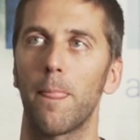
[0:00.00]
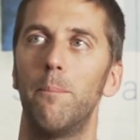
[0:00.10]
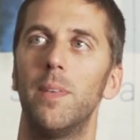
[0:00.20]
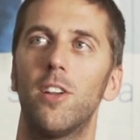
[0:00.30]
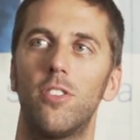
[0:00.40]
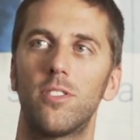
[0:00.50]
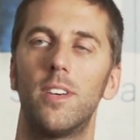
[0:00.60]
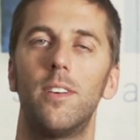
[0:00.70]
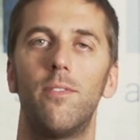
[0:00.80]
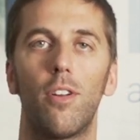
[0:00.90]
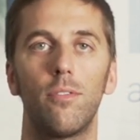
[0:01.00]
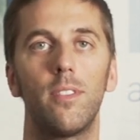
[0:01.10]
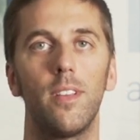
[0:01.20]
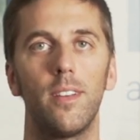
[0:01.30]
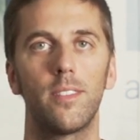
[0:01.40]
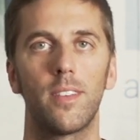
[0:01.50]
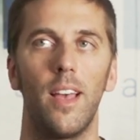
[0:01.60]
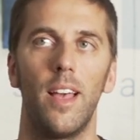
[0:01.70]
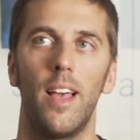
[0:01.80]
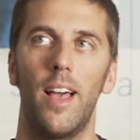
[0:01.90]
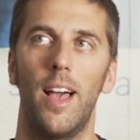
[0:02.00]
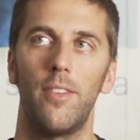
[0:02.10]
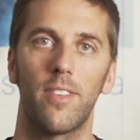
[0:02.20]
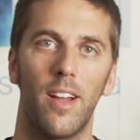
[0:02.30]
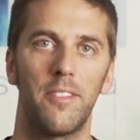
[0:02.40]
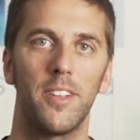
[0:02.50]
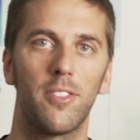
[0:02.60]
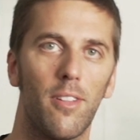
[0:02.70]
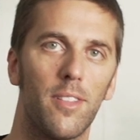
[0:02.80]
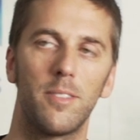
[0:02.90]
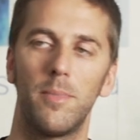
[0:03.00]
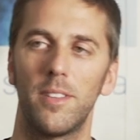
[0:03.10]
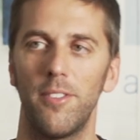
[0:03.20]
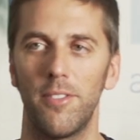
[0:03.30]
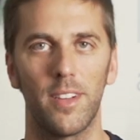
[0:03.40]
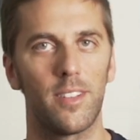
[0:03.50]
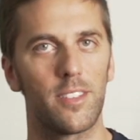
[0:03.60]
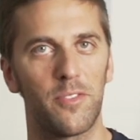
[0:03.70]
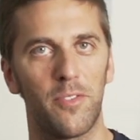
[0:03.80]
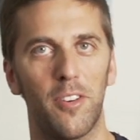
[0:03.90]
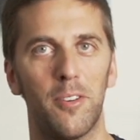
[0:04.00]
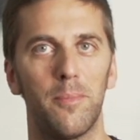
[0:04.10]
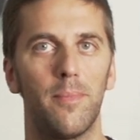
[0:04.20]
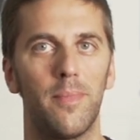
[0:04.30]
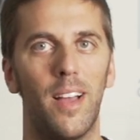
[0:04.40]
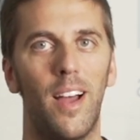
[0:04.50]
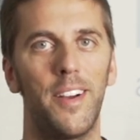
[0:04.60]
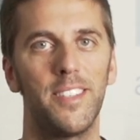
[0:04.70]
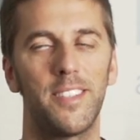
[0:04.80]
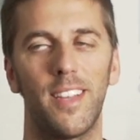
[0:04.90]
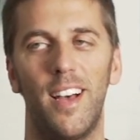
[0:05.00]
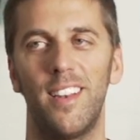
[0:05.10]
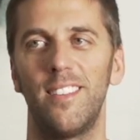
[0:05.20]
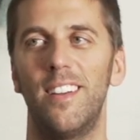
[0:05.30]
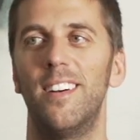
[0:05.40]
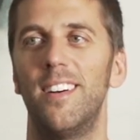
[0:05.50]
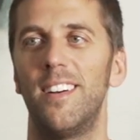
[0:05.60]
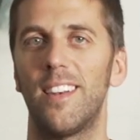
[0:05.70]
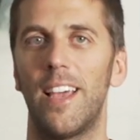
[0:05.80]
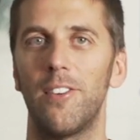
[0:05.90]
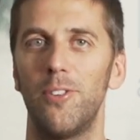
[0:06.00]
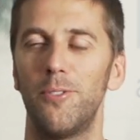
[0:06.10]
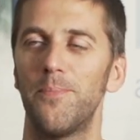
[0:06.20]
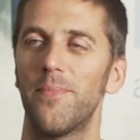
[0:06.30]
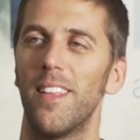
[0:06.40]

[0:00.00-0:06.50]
because the volunteers have carried all these materials from Arinsal, like you.